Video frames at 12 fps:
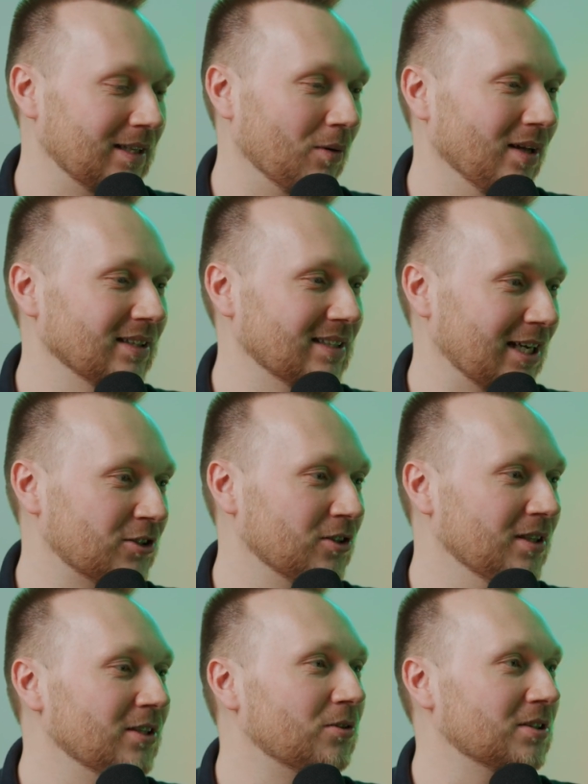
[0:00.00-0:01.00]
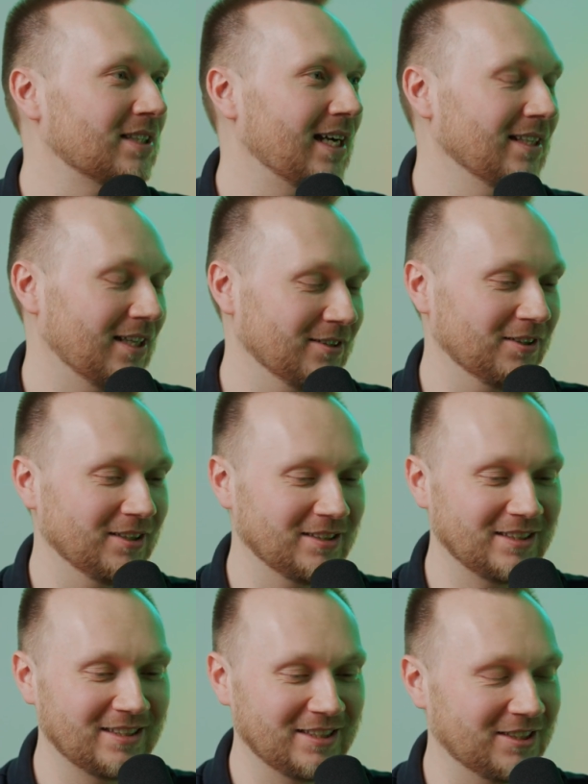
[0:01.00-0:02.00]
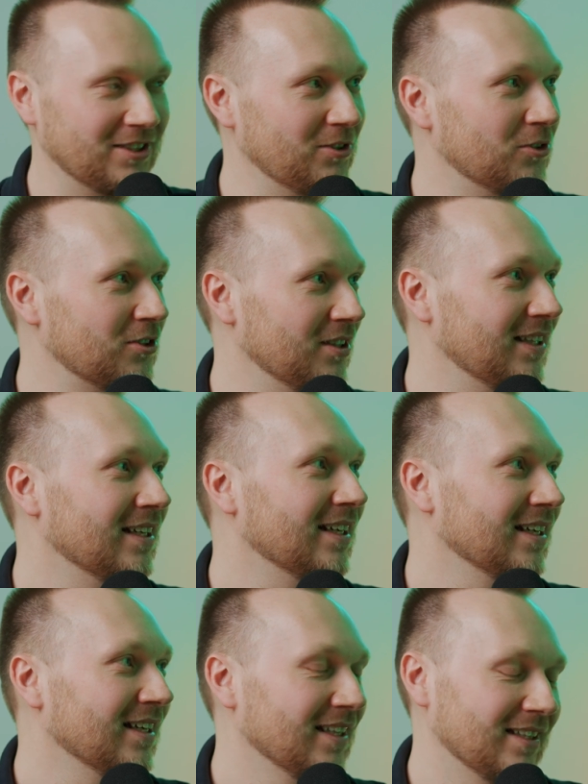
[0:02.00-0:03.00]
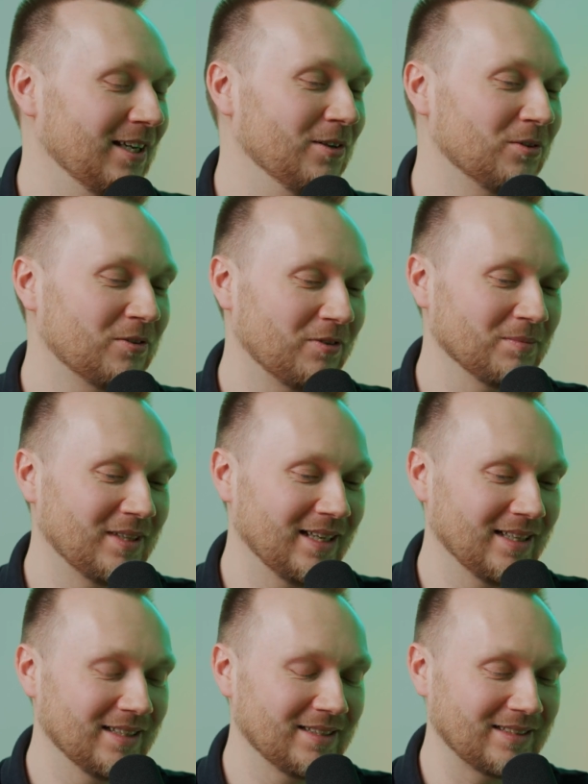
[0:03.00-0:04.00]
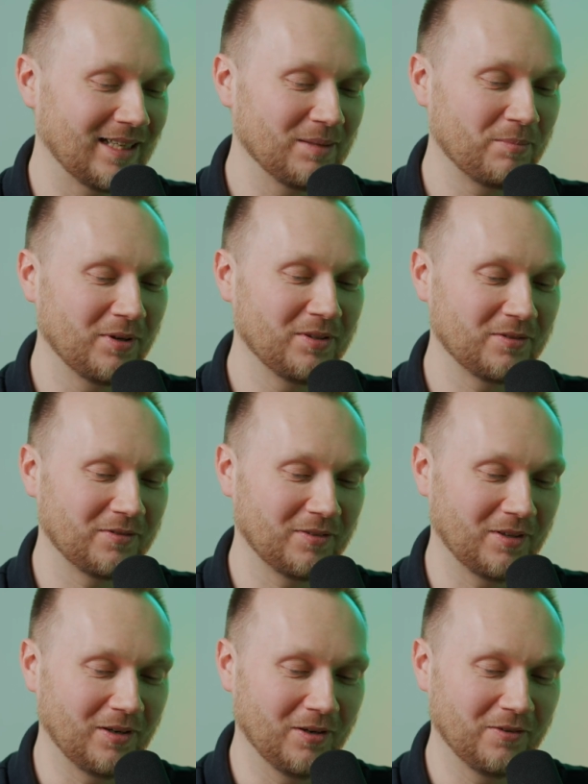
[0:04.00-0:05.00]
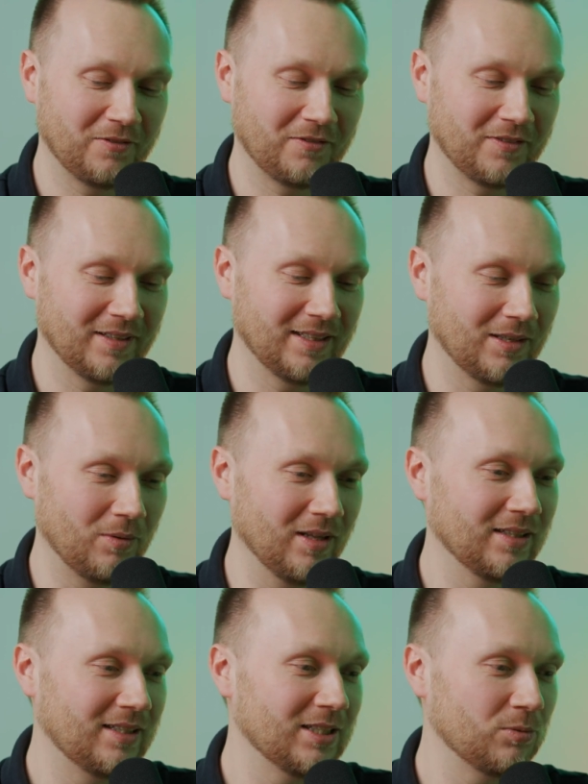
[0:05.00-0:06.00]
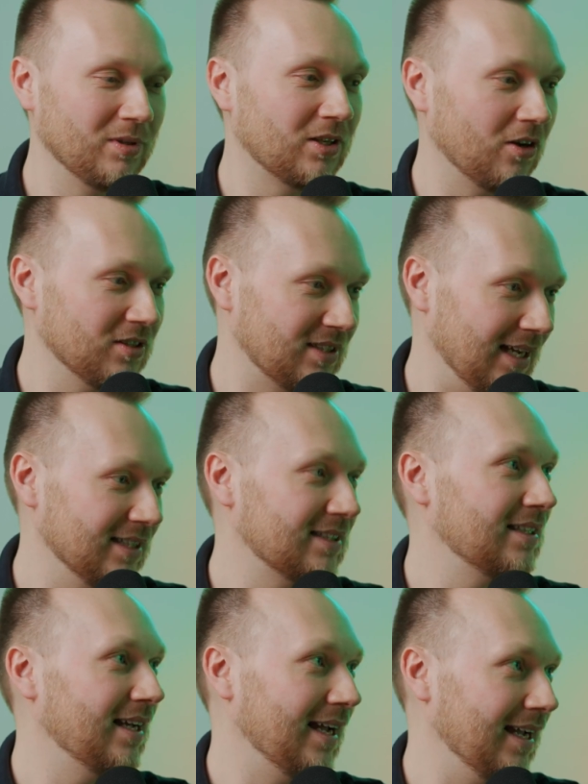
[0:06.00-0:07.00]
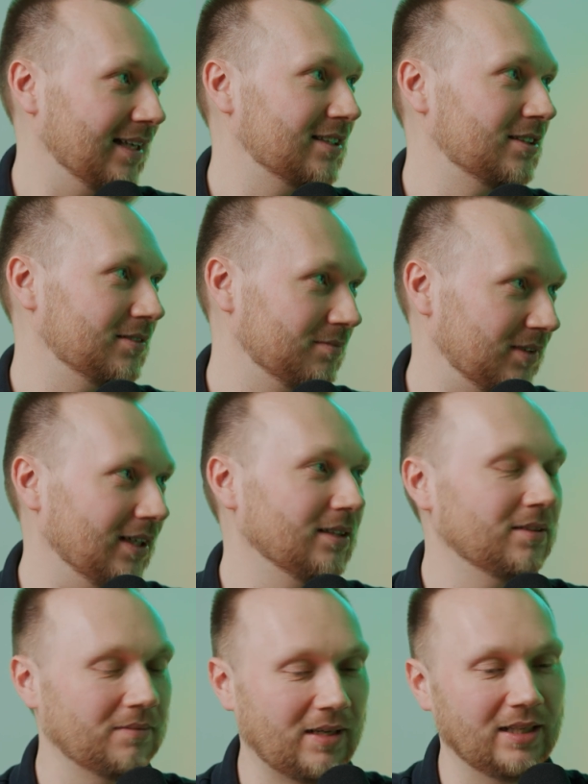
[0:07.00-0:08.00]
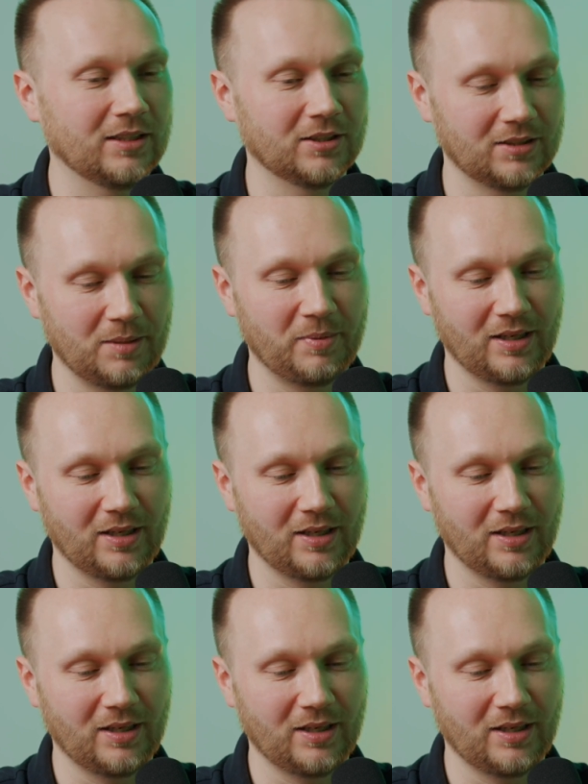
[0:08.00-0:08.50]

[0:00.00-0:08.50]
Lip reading: one that actually need to sign under the decision, usually they look from the standpoint of well, this will cost us X, right? Either